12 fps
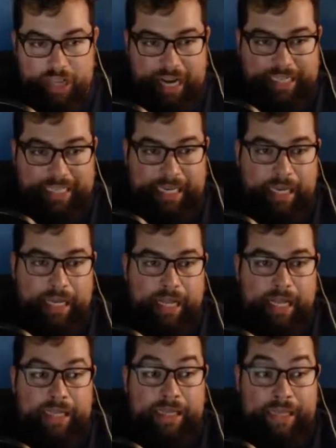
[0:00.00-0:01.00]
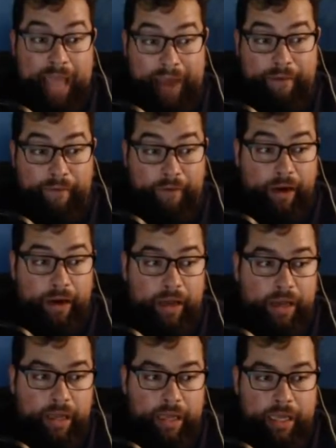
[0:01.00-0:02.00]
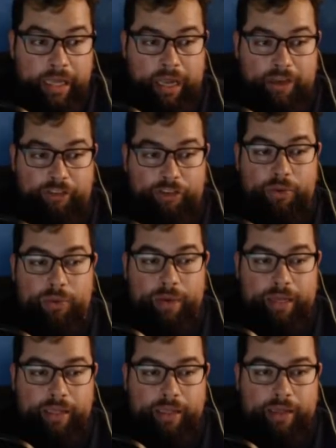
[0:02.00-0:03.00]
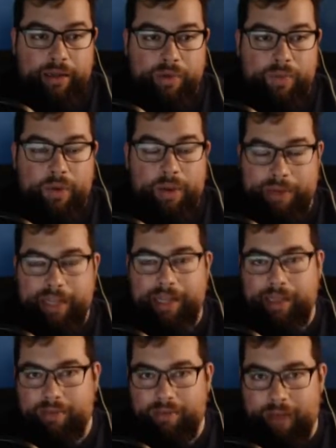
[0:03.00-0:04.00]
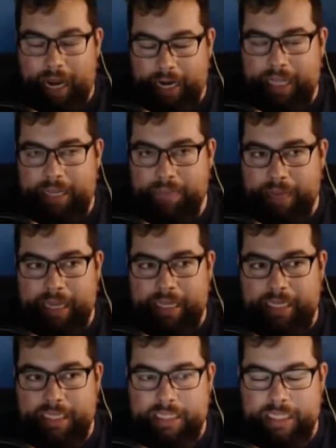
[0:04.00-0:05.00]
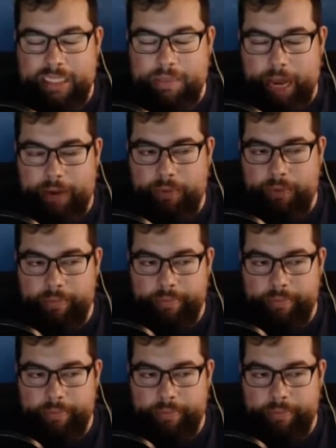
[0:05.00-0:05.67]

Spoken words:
next layer, if you will, we will finally make it to the back room.